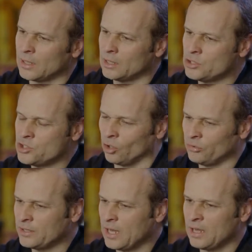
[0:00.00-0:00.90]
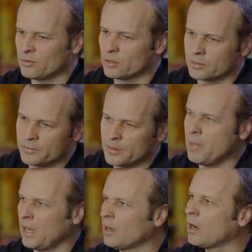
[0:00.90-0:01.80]
uh, John gave her the
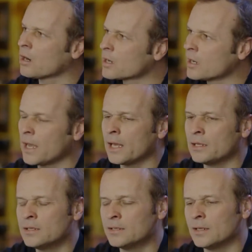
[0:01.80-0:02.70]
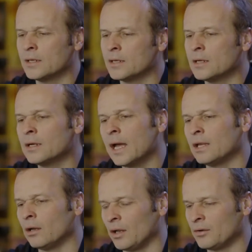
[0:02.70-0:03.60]
main arc and uh,
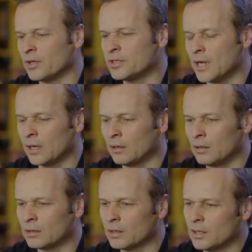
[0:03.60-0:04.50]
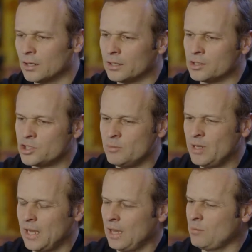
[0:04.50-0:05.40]
and a lot of the dialogue, she
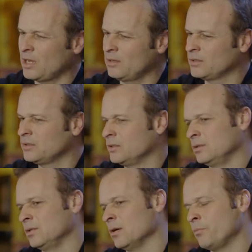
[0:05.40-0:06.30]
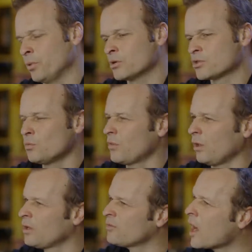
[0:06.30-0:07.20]
became kind of a, a person with a
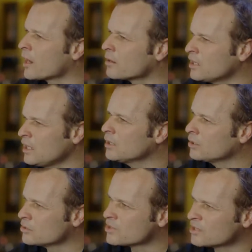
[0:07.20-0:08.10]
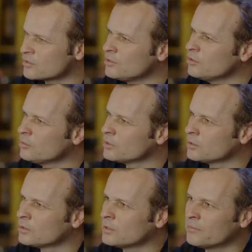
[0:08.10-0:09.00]
lot of irony, a good sense of
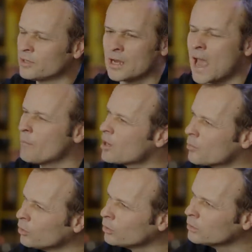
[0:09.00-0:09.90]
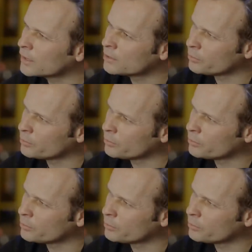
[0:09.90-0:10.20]
humor, a very amicable kind